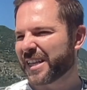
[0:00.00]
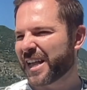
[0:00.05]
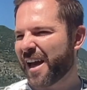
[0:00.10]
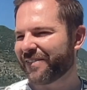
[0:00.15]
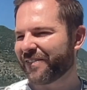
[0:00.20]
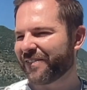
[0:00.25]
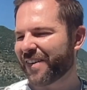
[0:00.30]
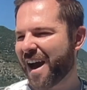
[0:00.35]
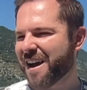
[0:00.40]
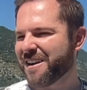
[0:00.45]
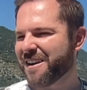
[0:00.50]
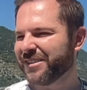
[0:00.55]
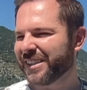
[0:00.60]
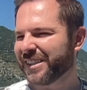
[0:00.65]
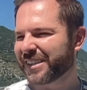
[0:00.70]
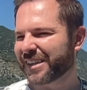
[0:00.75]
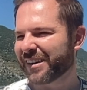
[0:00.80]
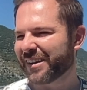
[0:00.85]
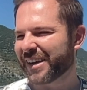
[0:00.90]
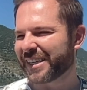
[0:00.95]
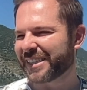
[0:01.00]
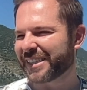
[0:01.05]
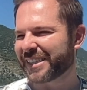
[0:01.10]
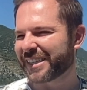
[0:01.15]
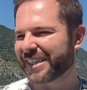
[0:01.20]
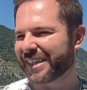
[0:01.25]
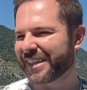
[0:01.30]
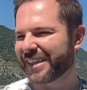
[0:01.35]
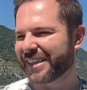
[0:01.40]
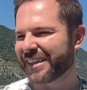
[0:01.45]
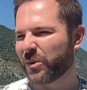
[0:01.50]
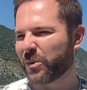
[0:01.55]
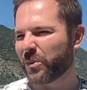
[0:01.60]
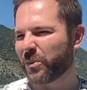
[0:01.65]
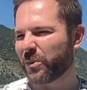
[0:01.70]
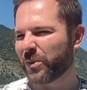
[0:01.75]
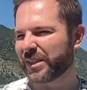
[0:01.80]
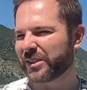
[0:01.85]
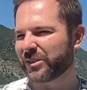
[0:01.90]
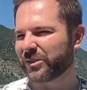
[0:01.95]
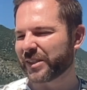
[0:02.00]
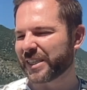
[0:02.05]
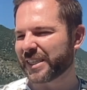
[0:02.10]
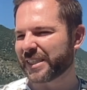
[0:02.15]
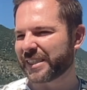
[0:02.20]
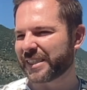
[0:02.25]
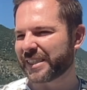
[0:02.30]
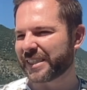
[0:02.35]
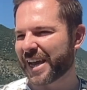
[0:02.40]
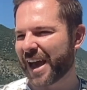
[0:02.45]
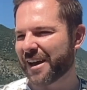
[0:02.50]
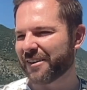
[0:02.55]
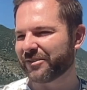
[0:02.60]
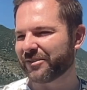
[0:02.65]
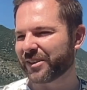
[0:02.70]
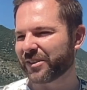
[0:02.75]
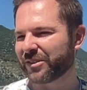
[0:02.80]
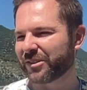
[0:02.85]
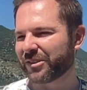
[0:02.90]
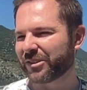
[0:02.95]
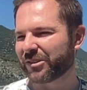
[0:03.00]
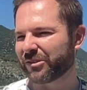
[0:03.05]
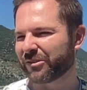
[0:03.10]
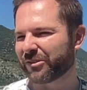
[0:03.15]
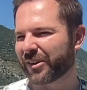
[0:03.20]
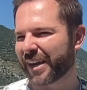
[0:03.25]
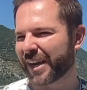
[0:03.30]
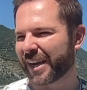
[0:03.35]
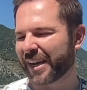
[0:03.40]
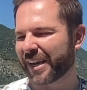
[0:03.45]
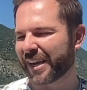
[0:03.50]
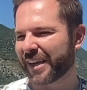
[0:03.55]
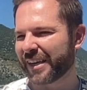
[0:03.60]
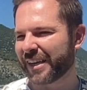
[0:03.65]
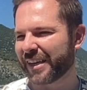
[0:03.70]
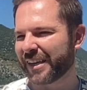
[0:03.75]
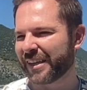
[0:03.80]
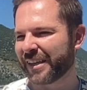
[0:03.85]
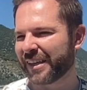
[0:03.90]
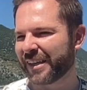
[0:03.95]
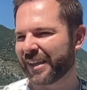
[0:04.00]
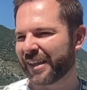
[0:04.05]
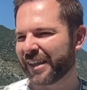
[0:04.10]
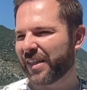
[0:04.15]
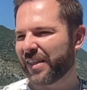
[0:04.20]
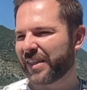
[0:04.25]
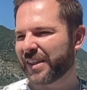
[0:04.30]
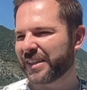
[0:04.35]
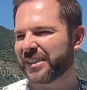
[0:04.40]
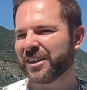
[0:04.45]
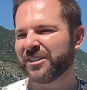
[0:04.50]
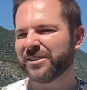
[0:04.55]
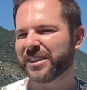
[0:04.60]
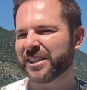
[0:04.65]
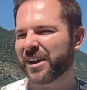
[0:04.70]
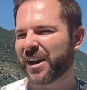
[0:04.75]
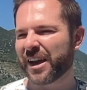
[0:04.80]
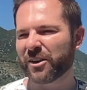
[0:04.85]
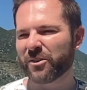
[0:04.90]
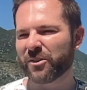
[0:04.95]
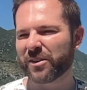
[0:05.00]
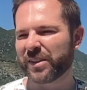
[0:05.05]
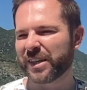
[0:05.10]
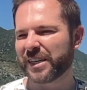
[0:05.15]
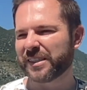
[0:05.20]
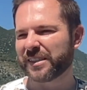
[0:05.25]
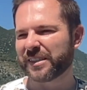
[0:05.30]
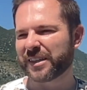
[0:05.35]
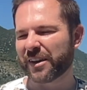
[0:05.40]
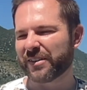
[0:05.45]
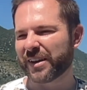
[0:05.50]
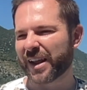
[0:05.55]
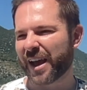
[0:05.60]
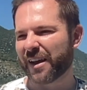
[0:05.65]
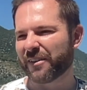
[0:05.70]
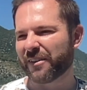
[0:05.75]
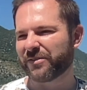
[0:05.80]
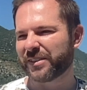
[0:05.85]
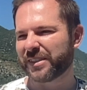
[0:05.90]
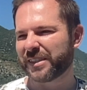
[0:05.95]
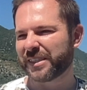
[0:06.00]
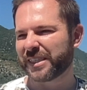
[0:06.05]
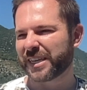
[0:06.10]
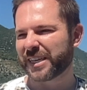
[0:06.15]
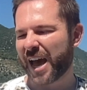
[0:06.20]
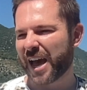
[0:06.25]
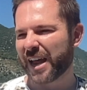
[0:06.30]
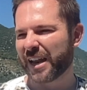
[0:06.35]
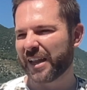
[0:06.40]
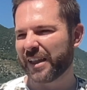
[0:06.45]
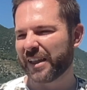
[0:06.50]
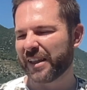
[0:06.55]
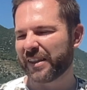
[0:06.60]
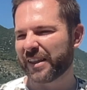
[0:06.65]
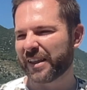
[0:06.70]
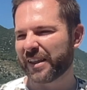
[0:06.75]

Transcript: If I was going to whittle this down to three, there's no denying all of these don't have talent.